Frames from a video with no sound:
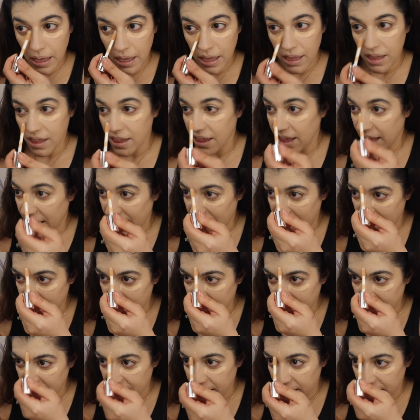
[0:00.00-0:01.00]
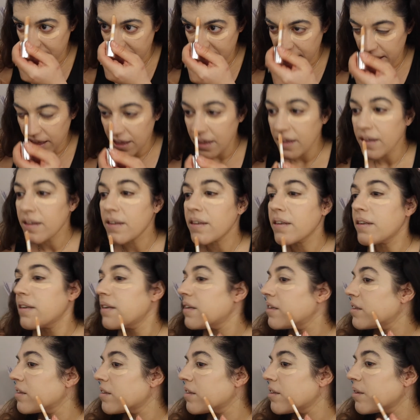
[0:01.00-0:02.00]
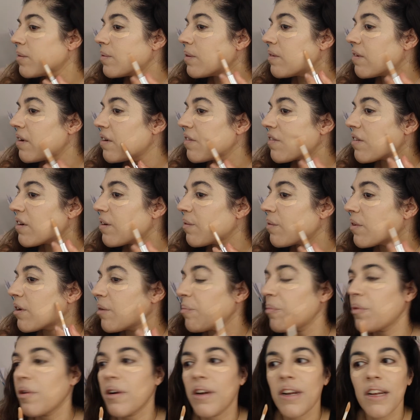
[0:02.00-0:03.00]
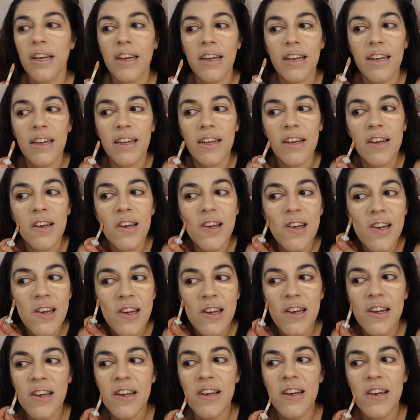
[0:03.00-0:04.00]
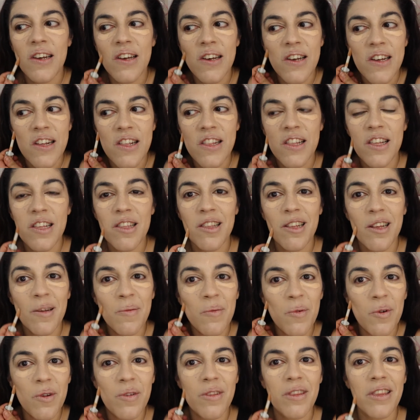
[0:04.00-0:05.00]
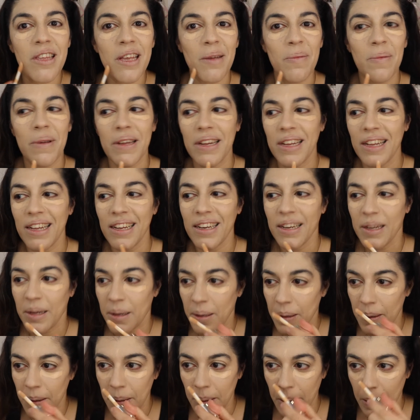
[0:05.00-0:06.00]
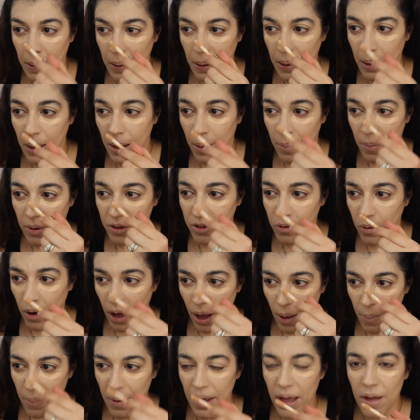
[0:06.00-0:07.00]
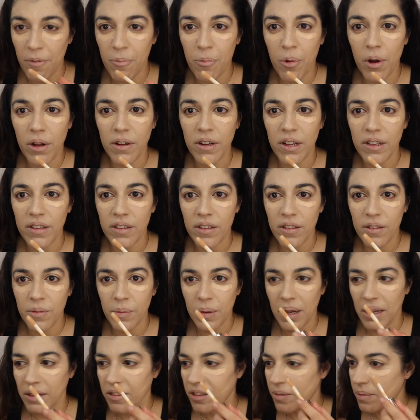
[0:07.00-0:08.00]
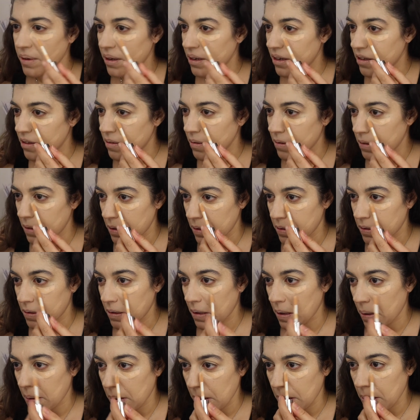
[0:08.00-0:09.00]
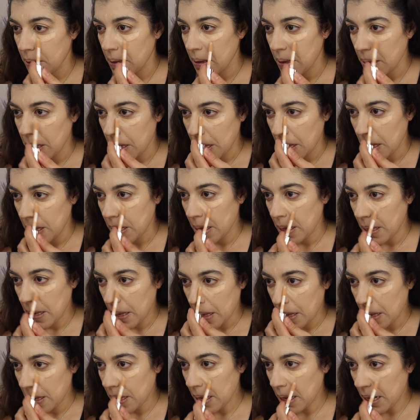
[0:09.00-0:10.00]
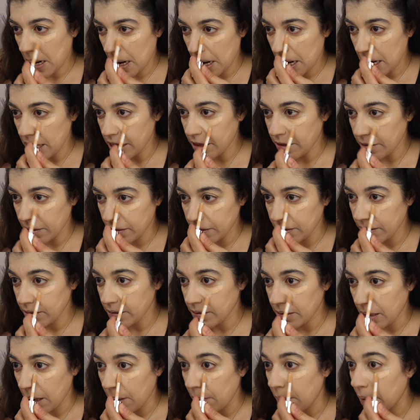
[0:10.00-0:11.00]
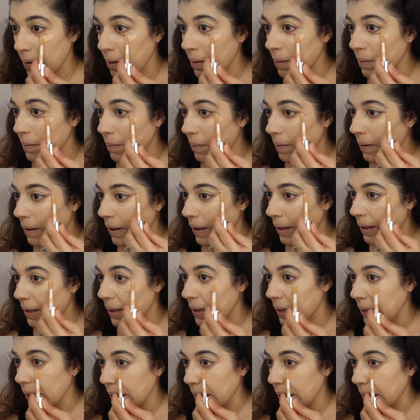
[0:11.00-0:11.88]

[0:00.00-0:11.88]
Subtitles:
that to wherever I want to put it. So then we'll dip it in. It's quite a bit of product as well, to be honest with you, so a little does go a long way.